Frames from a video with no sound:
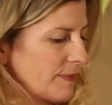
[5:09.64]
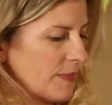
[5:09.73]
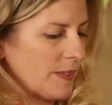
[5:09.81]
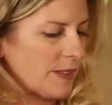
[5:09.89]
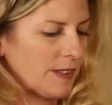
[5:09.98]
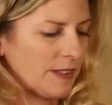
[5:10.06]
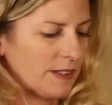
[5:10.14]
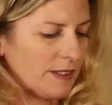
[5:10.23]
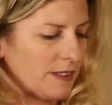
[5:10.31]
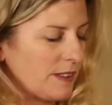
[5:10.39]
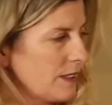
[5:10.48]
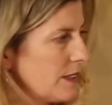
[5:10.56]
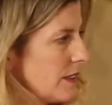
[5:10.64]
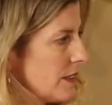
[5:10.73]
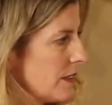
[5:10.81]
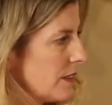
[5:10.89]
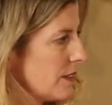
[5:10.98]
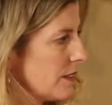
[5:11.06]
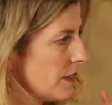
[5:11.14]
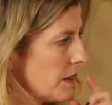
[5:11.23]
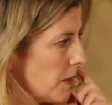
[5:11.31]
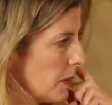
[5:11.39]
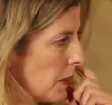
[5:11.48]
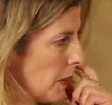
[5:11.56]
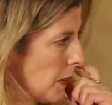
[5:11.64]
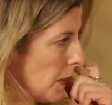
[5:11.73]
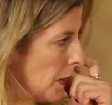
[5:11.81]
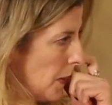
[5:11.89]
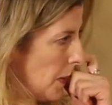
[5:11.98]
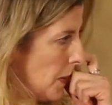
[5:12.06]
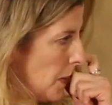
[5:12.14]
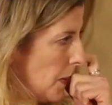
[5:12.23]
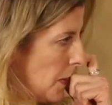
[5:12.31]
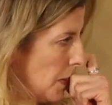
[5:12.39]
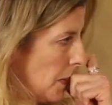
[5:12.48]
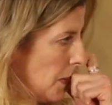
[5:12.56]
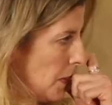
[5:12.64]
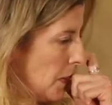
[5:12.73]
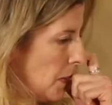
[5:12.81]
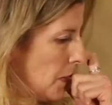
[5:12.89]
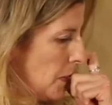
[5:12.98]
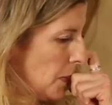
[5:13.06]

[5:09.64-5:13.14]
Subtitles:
This person isn't speaking.